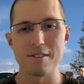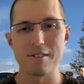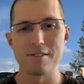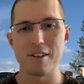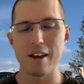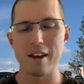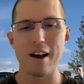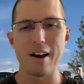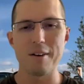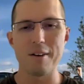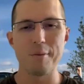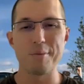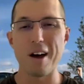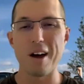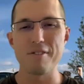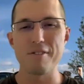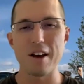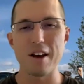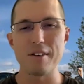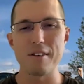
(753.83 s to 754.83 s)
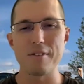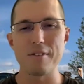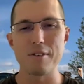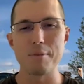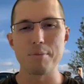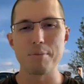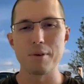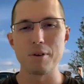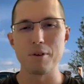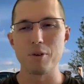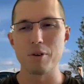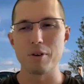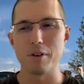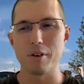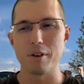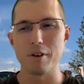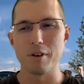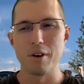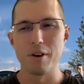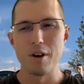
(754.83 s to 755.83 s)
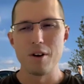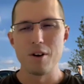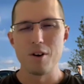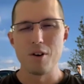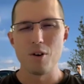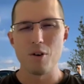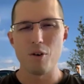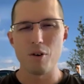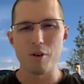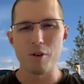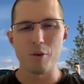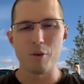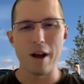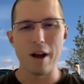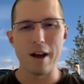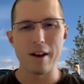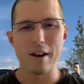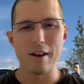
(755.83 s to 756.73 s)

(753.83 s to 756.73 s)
Like, I'm not a fan of the blue or the red.